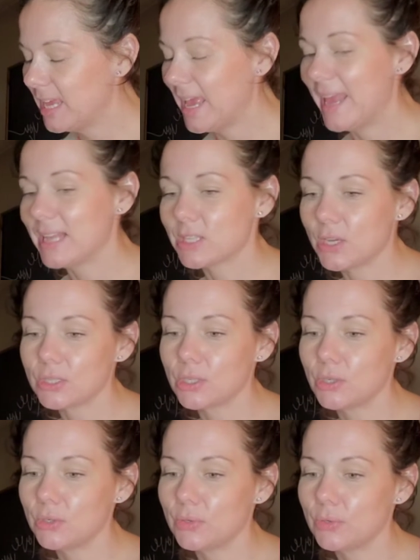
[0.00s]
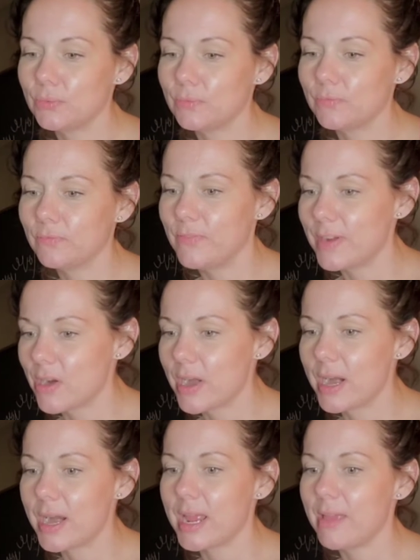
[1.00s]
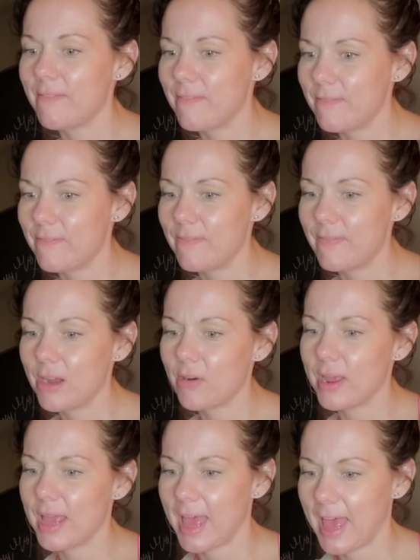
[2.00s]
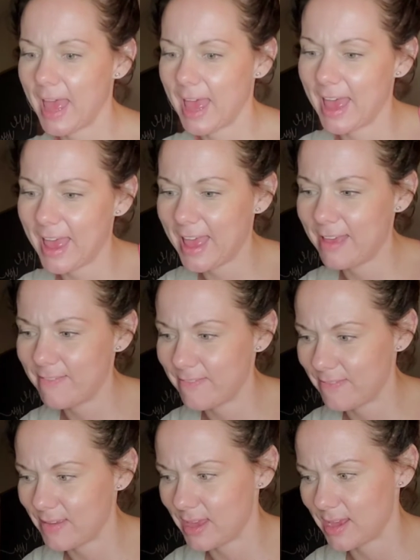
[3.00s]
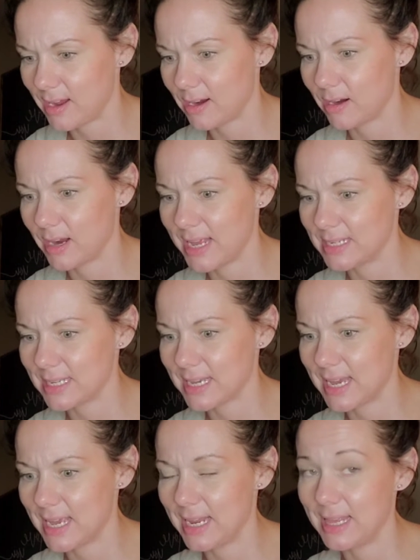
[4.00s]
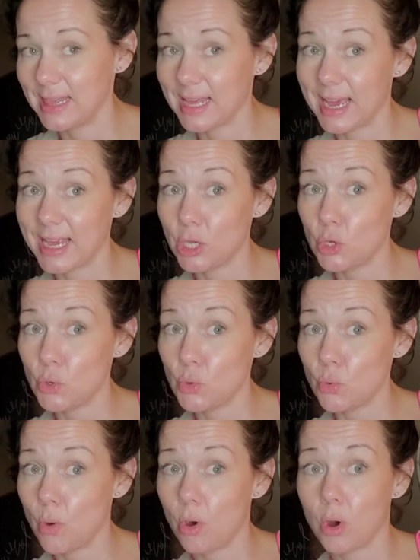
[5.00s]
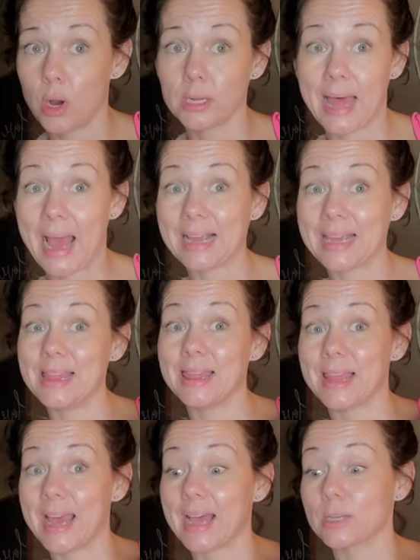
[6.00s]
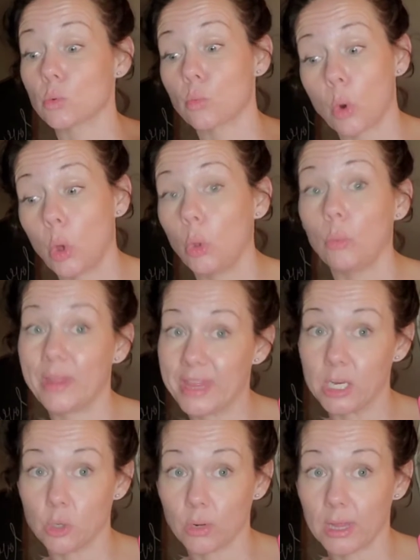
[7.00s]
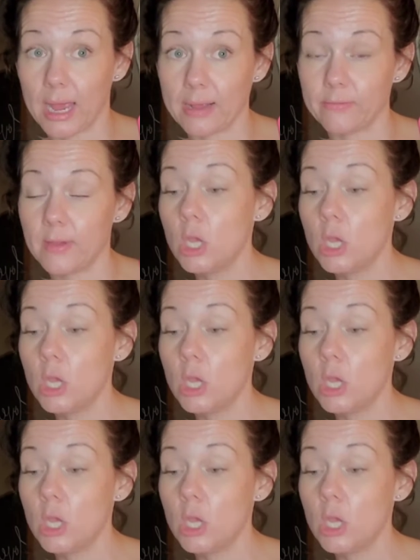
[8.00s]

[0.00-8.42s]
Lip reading: it's also very, very heavy here, indicating that you are lacking that role within your life.